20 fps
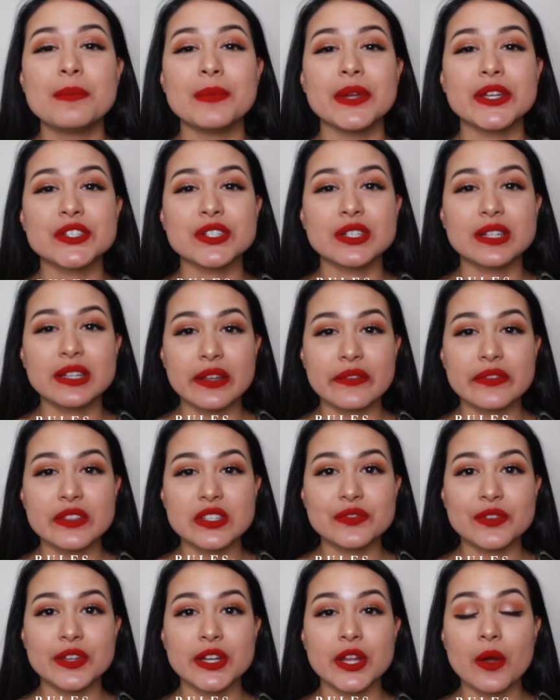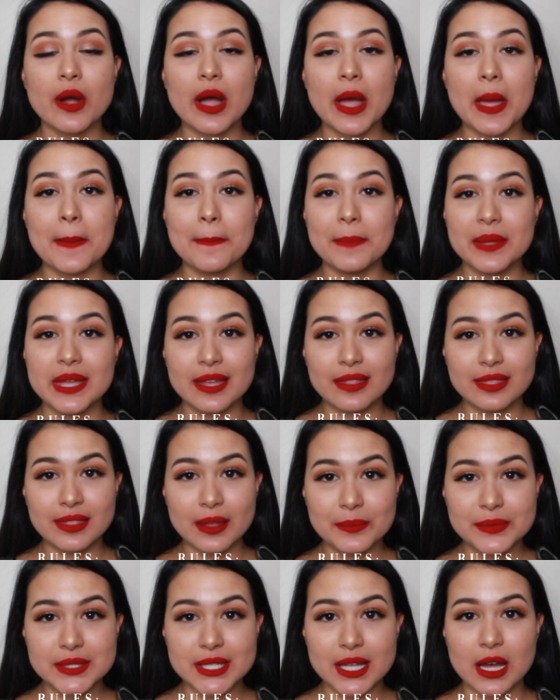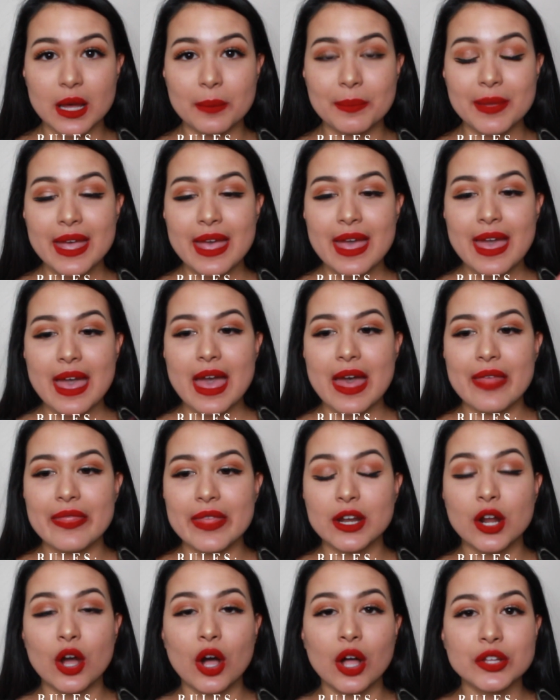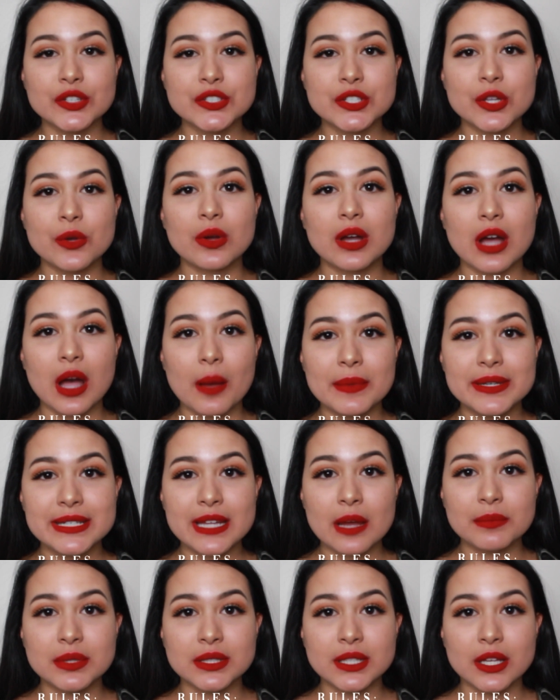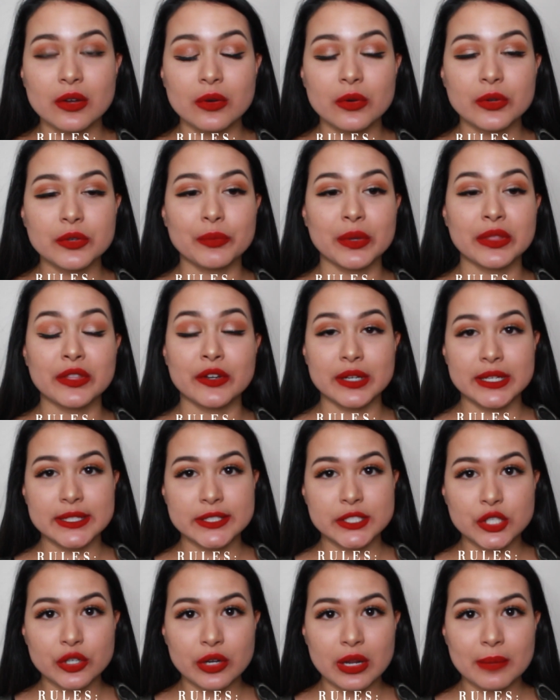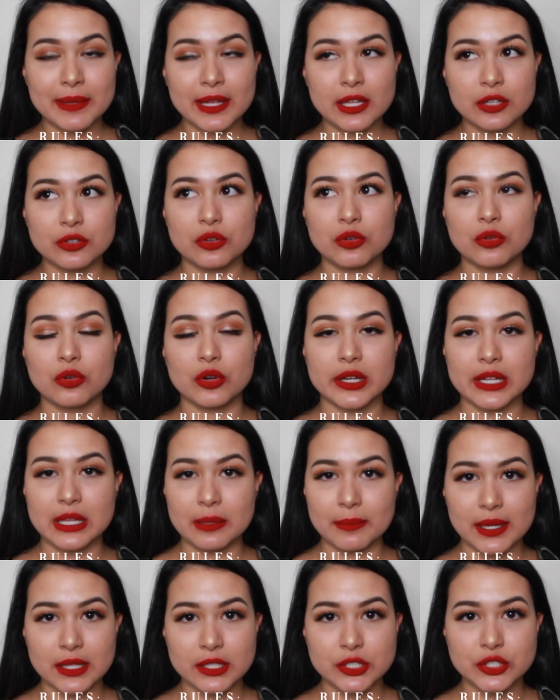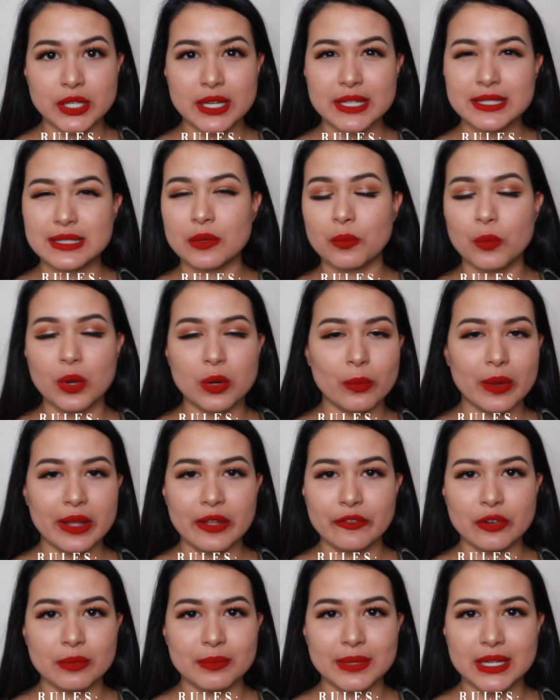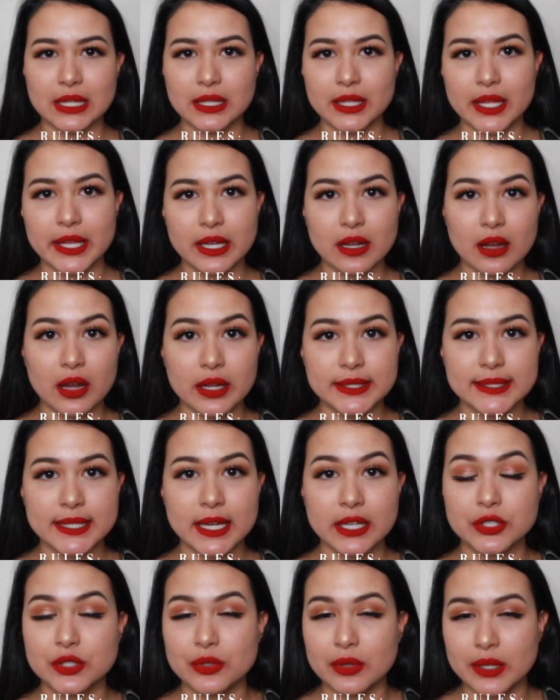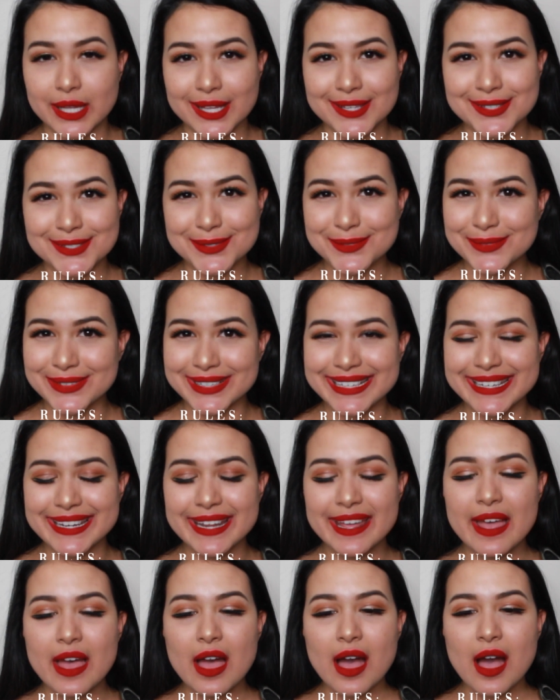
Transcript: Make sure to give this video a big thumbs up. And then also comment down below with your Instagram handle or email address, one way for me to like contact you in case you win.